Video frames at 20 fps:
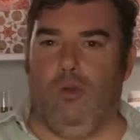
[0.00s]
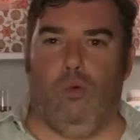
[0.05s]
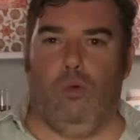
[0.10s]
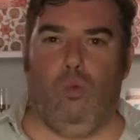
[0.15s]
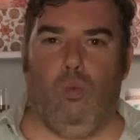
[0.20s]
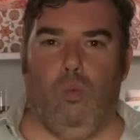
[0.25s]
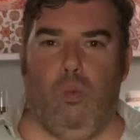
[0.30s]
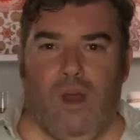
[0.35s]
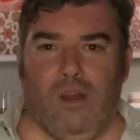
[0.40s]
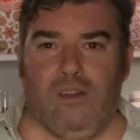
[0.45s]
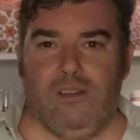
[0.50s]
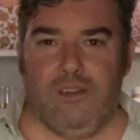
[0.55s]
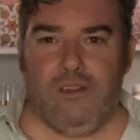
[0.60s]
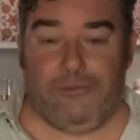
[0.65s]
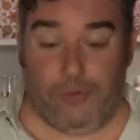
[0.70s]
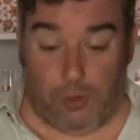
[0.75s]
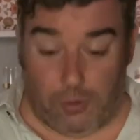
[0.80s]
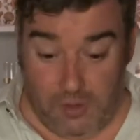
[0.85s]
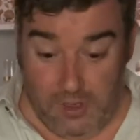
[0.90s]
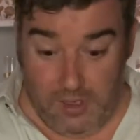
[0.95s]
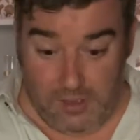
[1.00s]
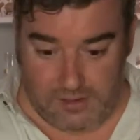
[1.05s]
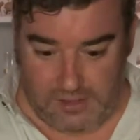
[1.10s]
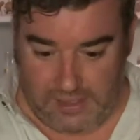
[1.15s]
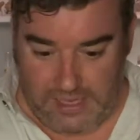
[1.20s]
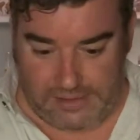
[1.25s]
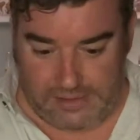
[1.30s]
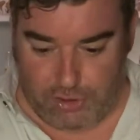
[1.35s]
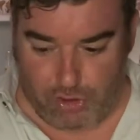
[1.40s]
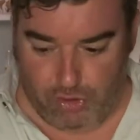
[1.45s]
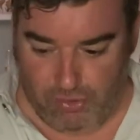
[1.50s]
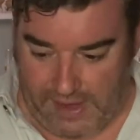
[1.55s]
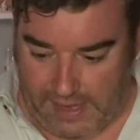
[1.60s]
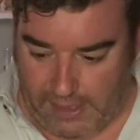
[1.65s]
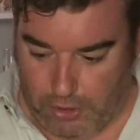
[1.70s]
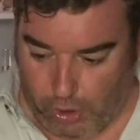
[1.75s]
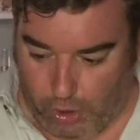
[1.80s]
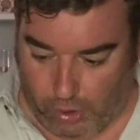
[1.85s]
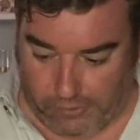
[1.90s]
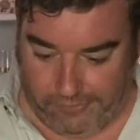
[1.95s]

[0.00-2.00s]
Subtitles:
Wonderful. So let's crack on.